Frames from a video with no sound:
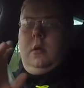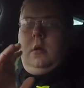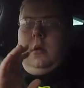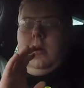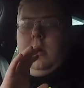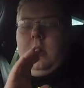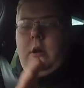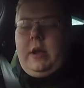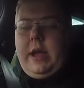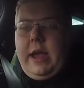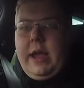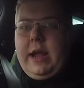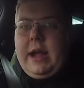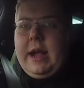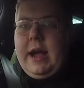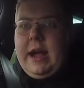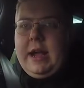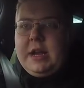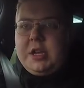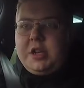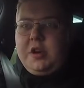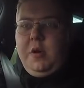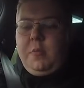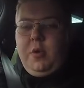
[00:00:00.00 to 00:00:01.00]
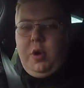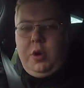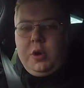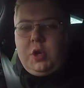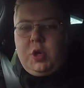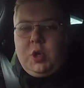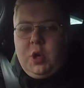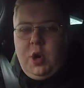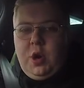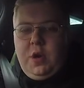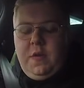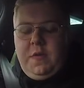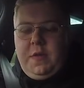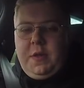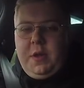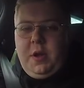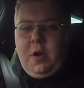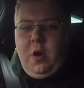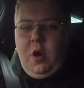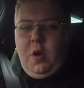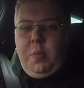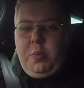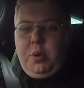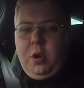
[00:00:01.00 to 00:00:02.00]
Okay guys, so I'm not sure if the
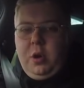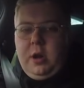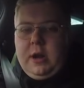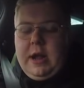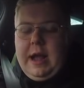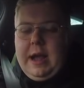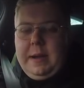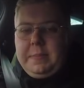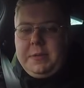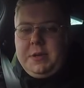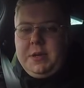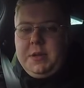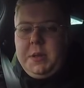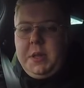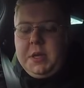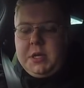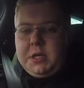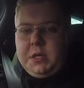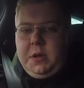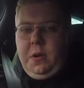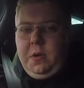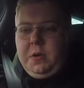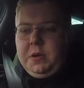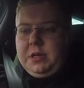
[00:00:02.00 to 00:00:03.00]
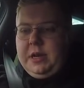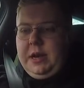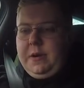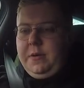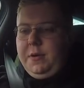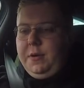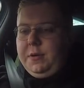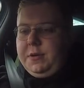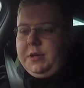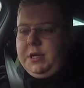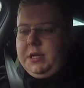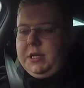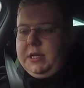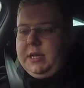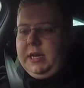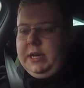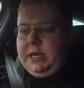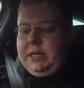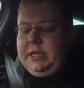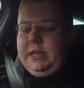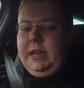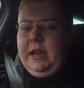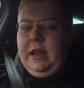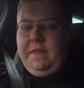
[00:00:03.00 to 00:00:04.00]
GoPro captured the stock 0 to
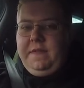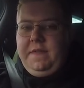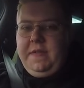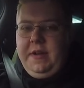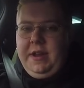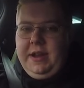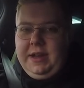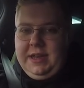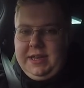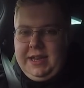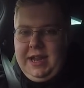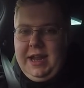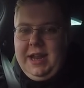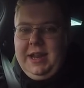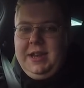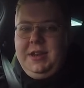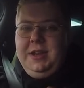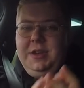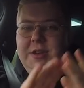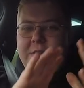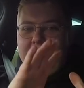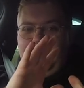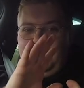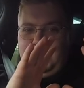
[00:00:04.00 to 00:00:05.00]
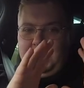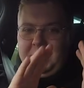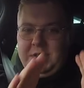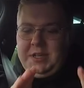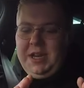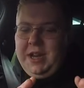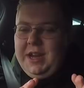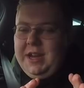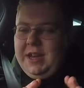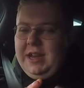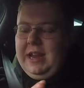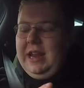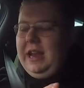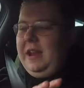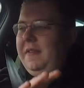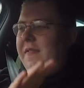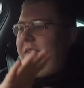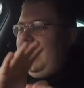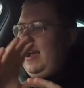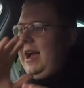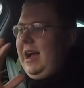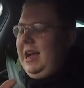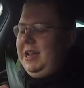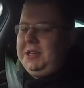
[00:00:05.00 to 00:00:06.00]
60. If it did, you'll have seen it. If
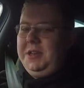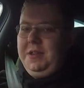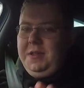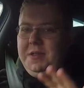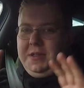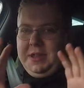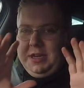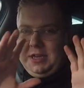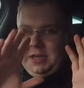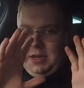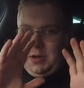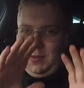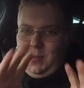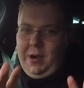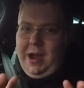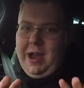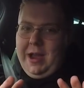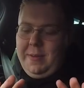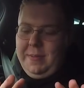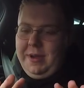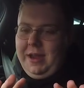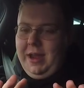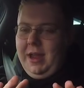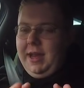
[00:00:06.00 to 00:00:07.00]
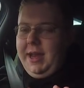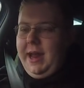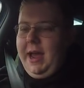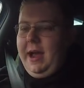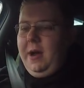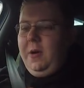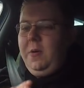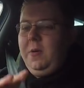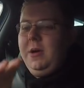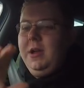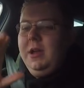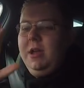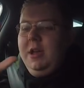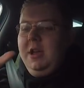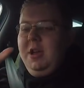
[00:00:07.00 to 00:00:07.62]
it hasn't, this is why I'm here now.